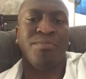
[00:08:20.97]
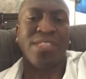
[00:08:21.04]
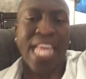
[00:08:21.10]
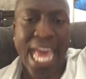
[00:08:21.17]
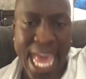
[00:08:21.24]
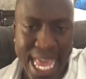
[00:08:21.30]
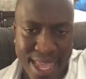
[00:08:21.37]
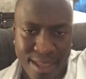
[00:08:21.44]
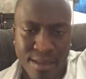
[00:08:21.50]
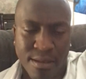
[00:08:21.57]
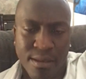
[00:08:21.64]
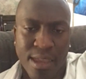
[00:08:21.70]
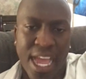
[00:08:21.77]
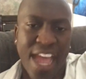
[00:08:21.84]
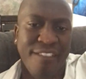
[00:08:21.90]
They
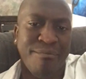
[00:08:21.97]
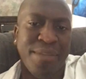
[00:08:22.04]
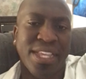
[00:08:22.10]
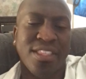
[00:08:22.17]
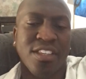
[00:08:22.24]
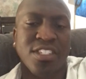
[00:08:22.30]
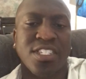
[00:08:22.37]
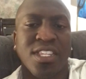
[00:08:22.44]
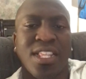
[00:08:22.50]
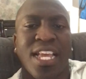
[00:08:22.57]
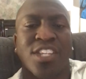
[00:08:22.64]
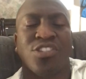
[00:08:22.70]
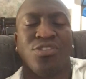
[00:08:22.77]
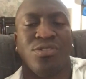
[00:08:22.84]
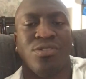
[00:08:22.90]
have made this
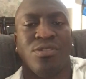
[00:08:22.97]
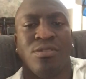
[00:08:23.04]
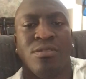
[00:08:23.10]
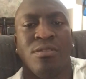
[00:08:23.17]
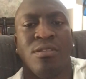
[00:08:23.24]
selection.